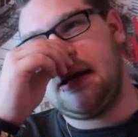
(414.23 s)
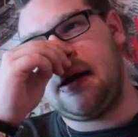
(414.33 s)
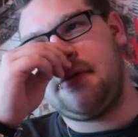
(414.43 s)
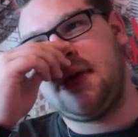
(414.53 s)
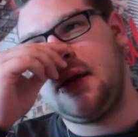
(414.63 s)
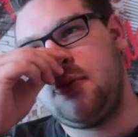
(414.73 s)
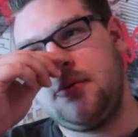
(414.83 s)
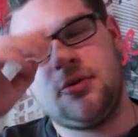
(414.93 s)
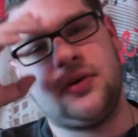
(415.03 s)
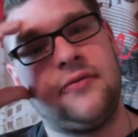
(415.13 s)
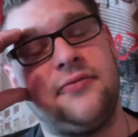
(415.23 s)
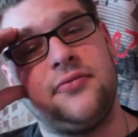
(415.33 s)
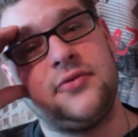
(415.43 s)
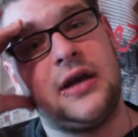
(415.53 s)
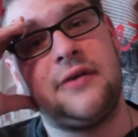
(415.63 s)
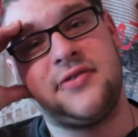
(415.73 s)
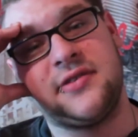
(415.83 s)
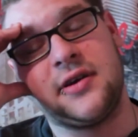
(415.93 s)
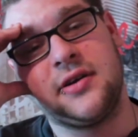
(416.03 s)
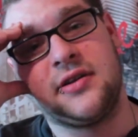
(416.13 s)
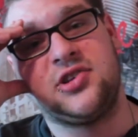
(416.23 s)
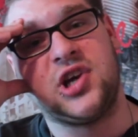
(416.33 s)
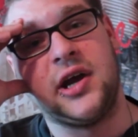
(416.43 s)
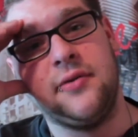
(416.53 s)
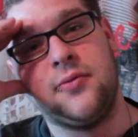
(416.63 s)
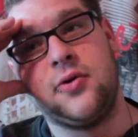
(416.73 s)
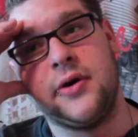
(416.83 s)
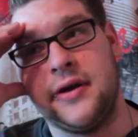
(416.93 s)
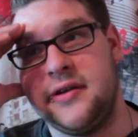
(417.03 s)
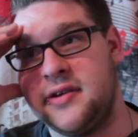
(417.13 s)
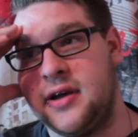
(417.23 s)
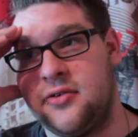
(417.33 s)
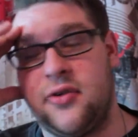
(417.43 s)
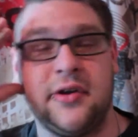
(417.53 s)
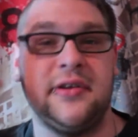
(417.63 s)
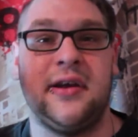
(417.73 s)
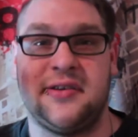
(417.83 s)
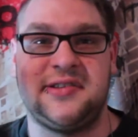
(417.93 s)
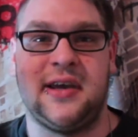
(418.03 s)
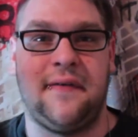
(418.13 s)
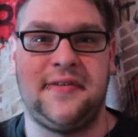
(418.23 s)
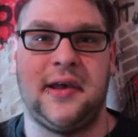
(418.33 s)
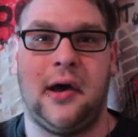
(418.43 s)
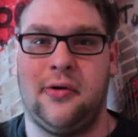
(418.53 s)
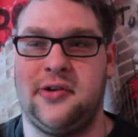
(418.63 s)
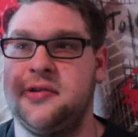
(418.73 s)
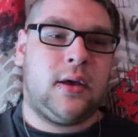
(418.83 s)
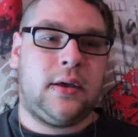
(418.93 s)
I think we would have started a giant war and rotten ourselves out.